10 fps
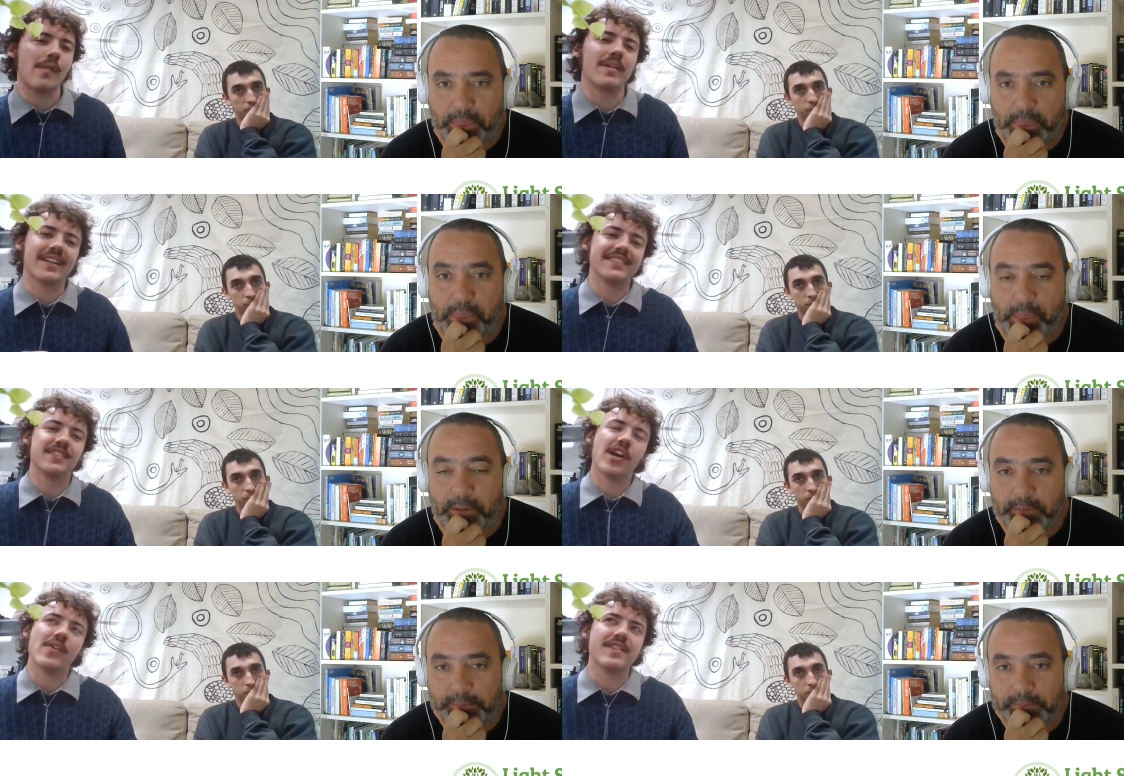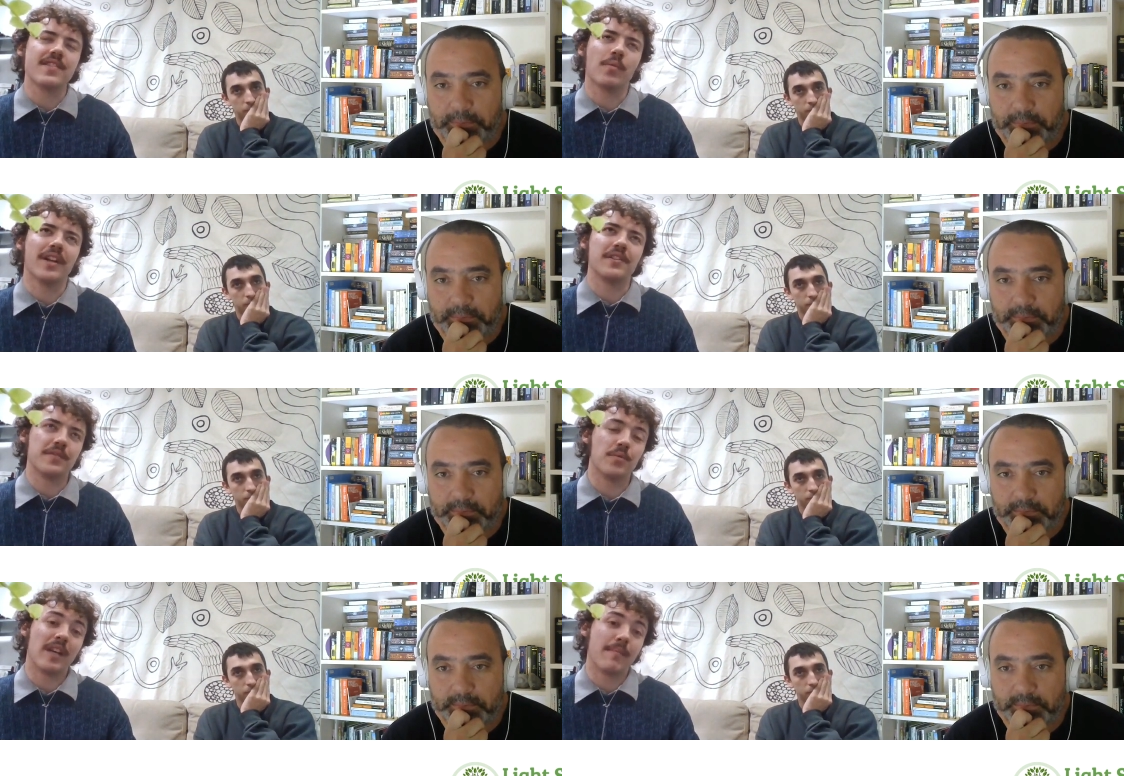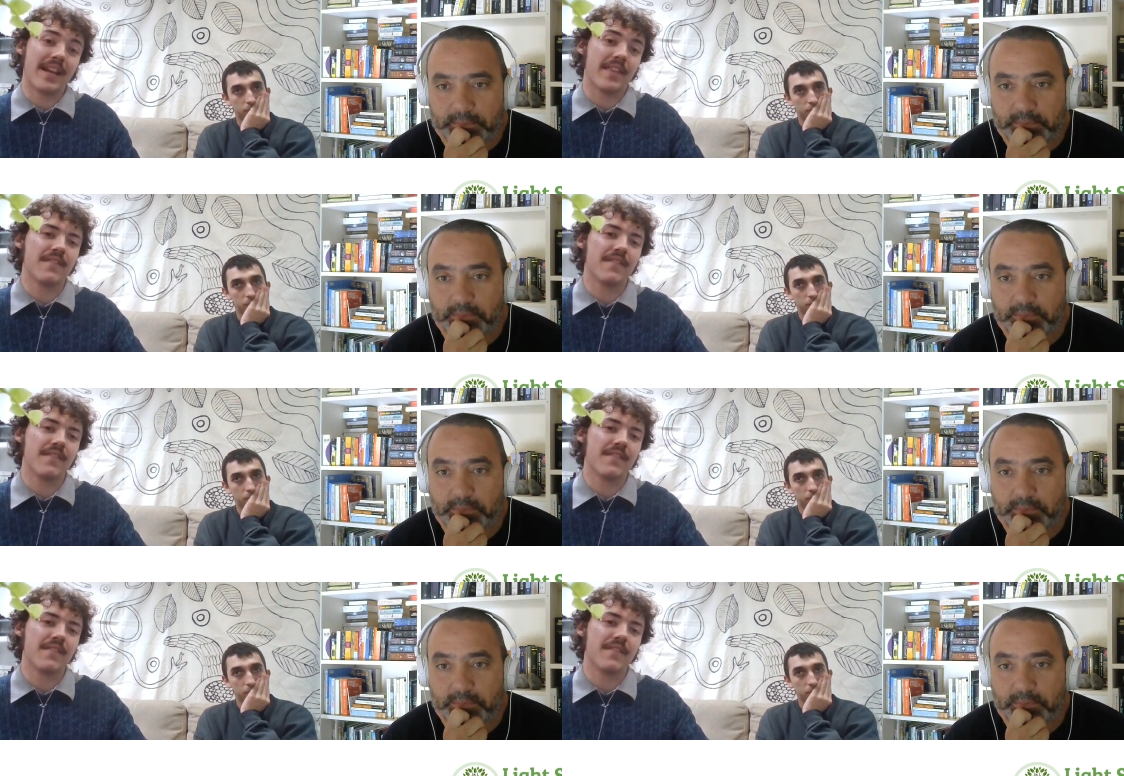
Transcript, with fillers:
Speaker 1: because Noah's the one who's really been in